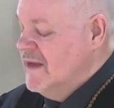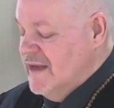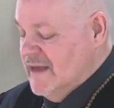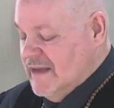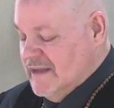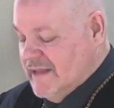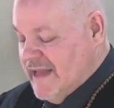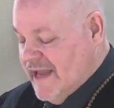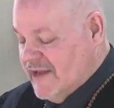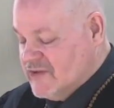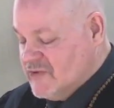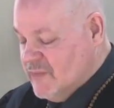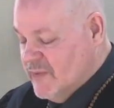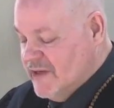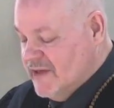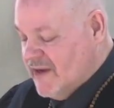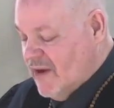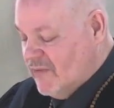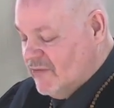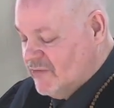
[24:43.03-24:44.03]
Last
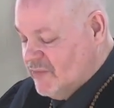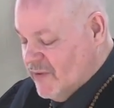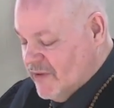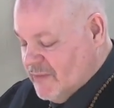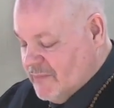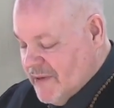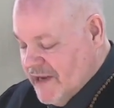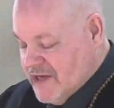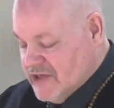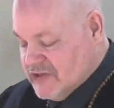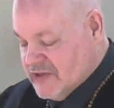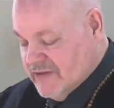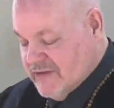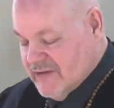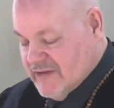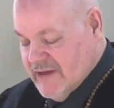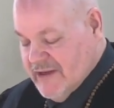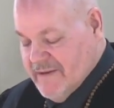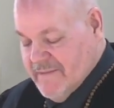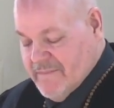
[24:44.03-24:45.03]
week, I was with a
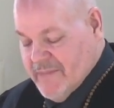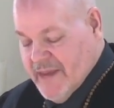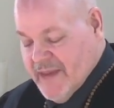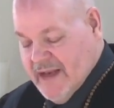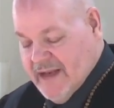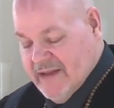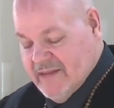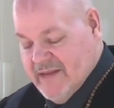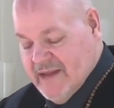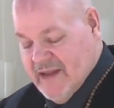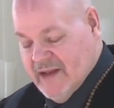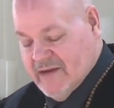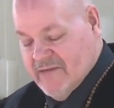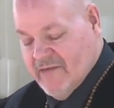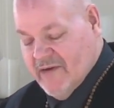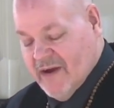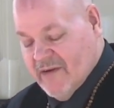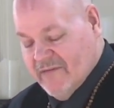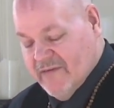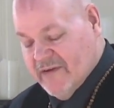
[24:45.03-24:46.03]
patient, and at the end
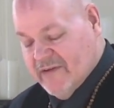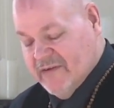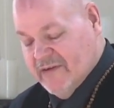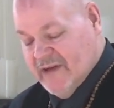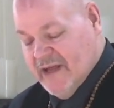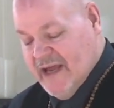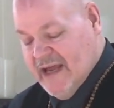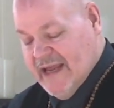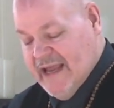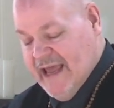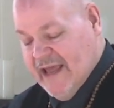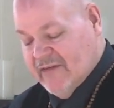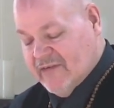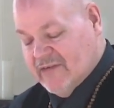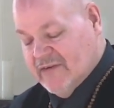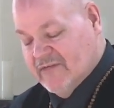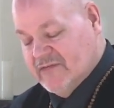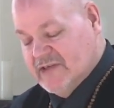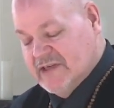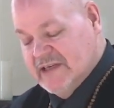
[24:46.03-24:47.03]
of our visit, I
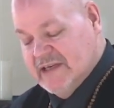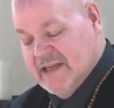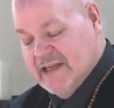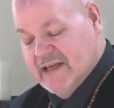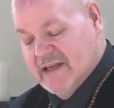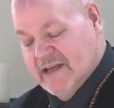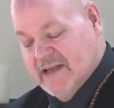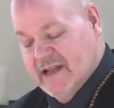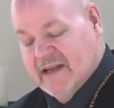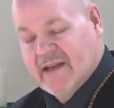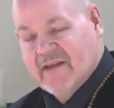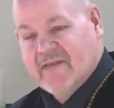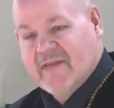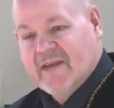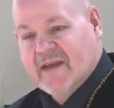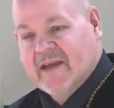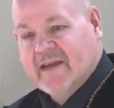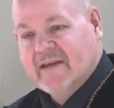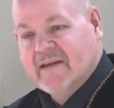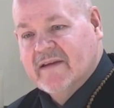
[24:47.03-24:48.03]
asked if she needed
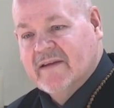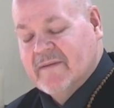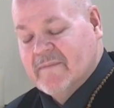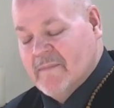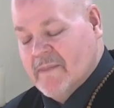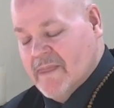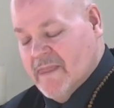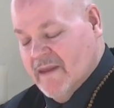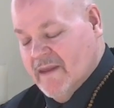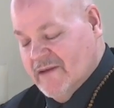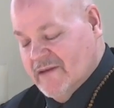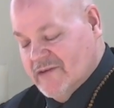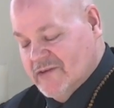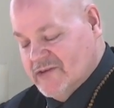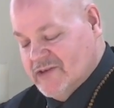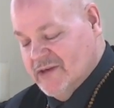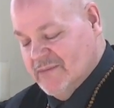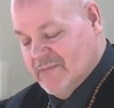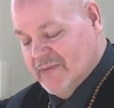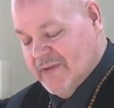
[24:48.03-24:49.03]
anything.
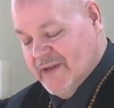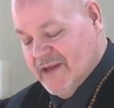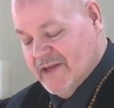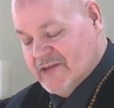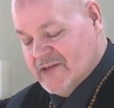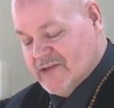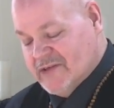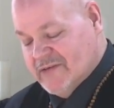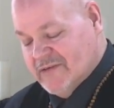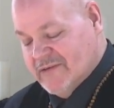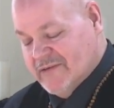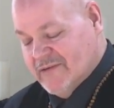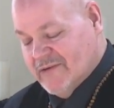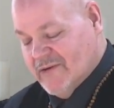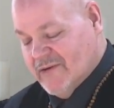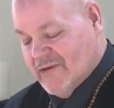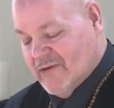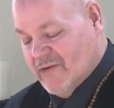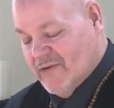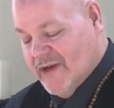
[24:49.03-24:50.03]
She placed
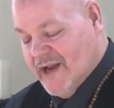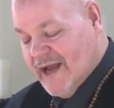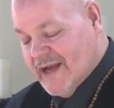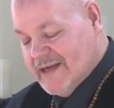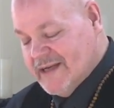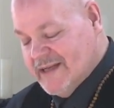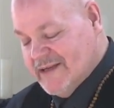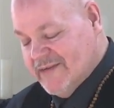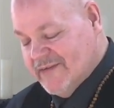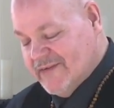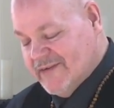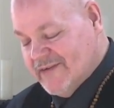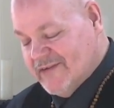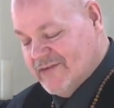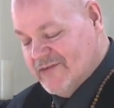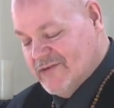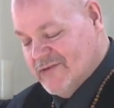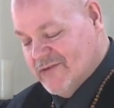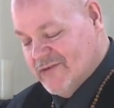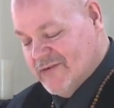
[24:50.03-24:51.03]
her
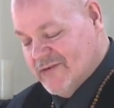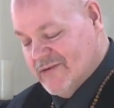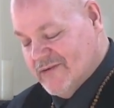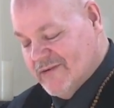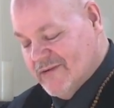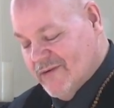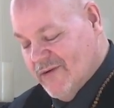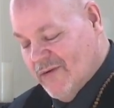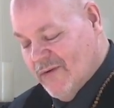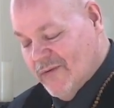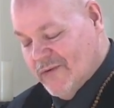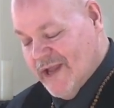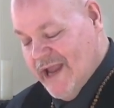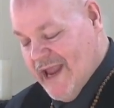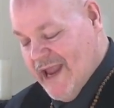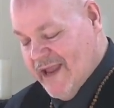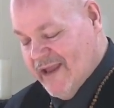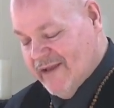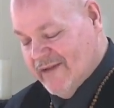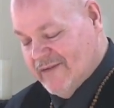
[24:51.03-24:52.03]
96-year-old
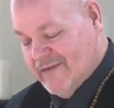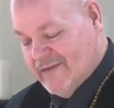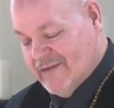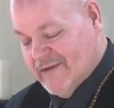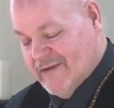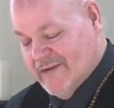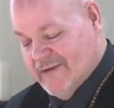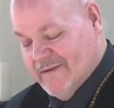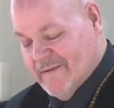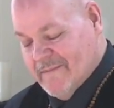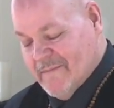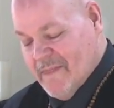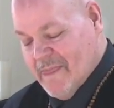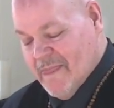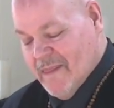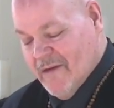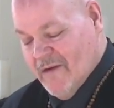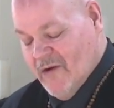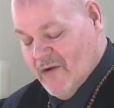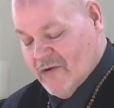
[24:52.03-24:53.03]
hands
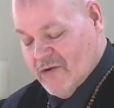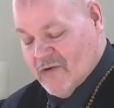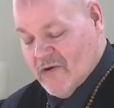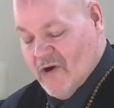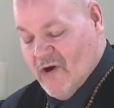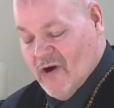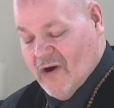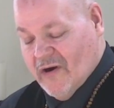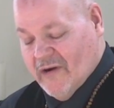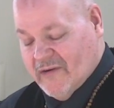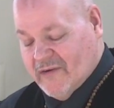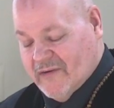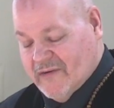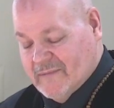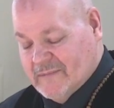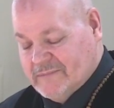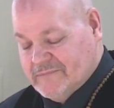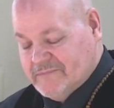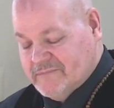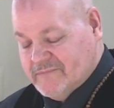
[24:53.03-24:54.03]
on her heart,
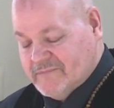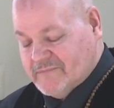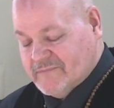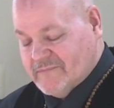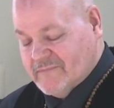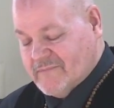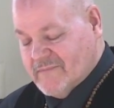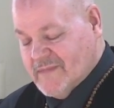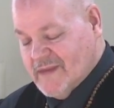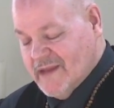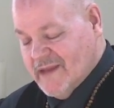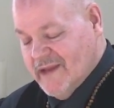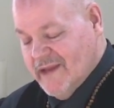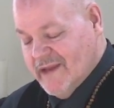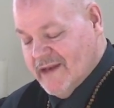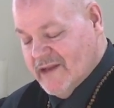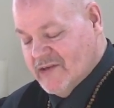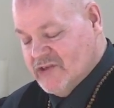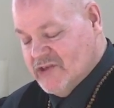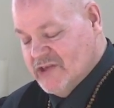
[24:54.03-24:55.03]

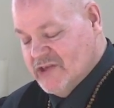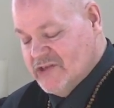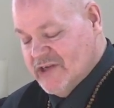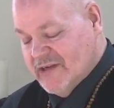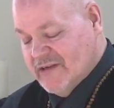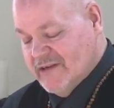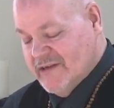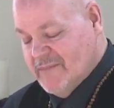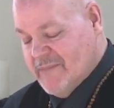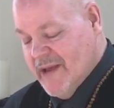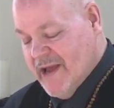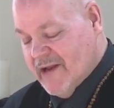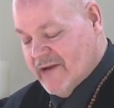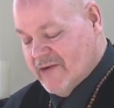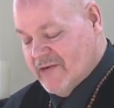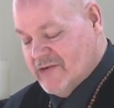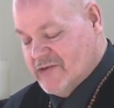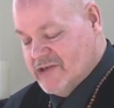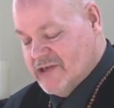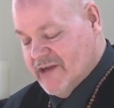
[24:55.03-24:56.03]
and as she gently
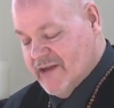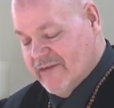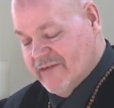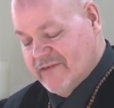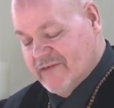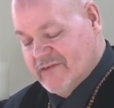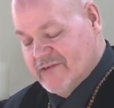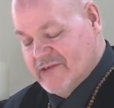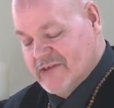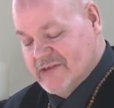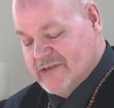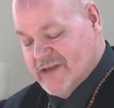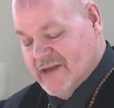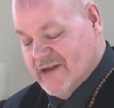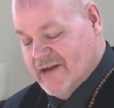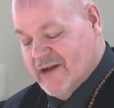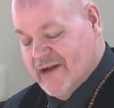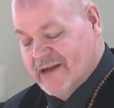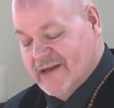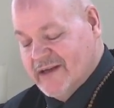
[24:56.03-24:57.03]
patted her chest, she
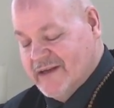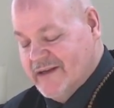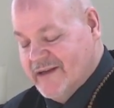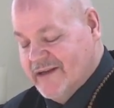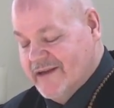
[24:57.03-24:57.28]
said, "Honey,